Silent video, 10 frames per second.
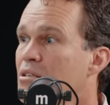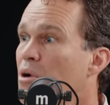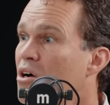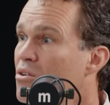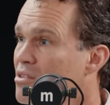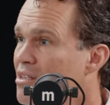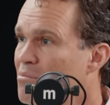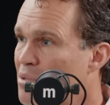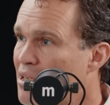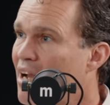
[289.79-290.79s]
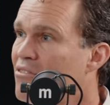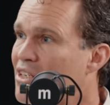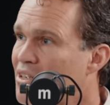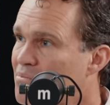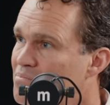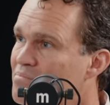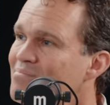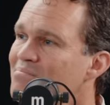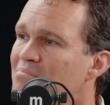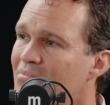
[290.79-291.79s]
tomorrow is going to be heavier.
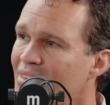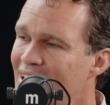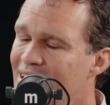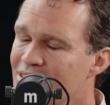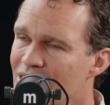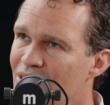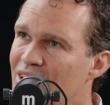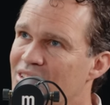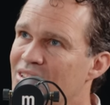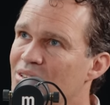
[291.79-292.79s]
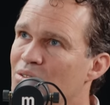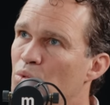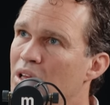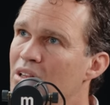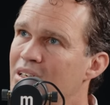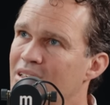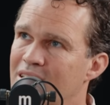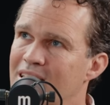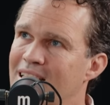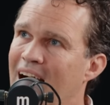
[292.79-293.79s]
And so this
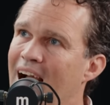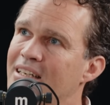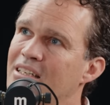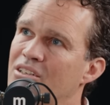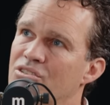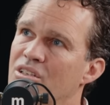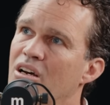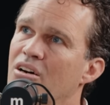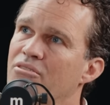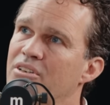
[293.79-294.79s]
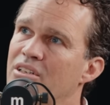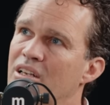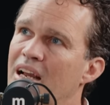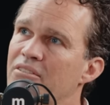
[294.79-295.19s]
willingness to die to yourself and to